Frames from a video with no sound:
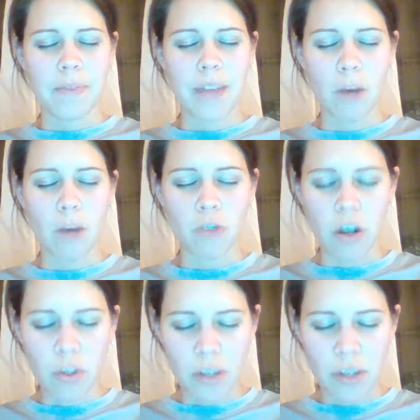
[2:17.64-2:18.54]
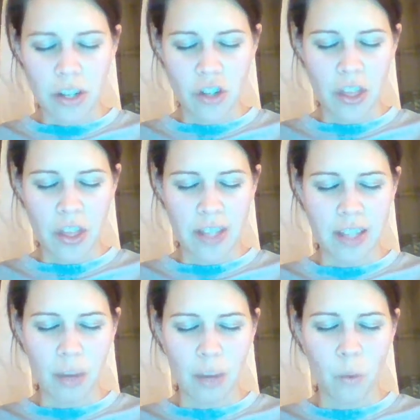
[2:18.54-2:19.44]
help draw to attention
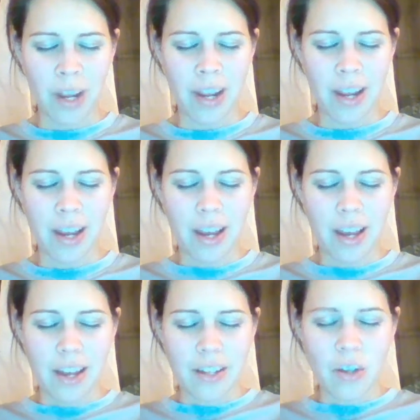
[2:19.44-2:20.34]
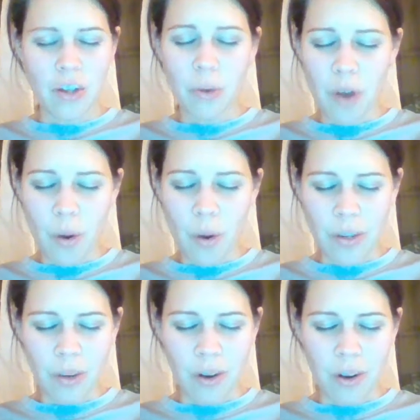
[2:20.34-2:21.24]
things that we don't know
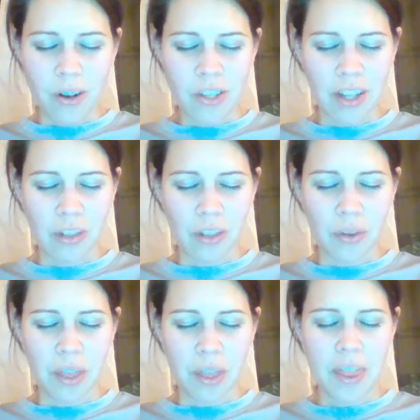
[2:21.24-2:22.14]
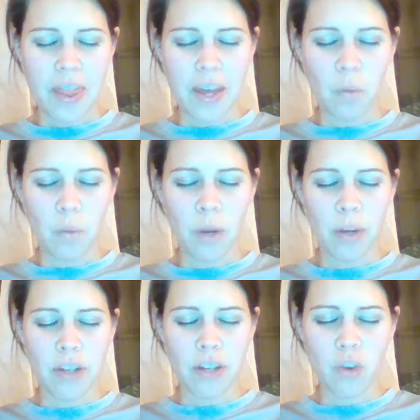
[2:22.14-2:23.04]
and don't understand, Lord, that we
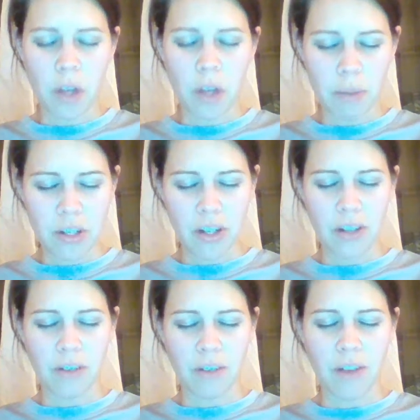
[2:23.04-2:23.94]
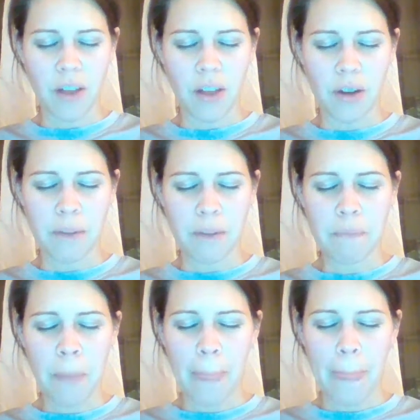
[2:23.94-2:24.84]
would enjoy the material, Father, and
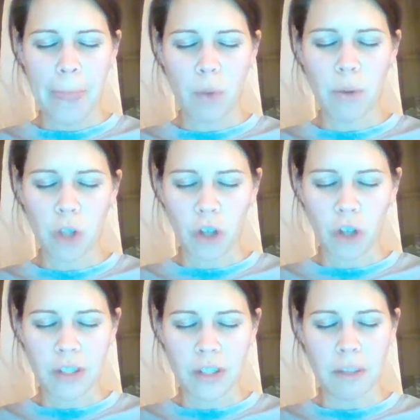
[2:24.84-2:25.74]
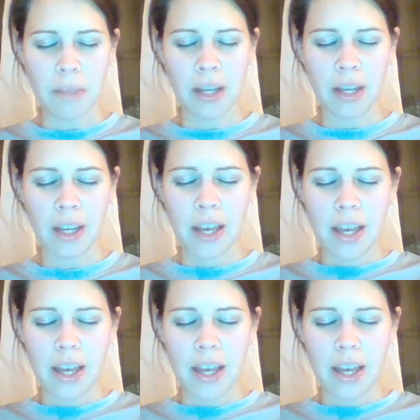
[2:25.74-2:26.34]
that we would learn something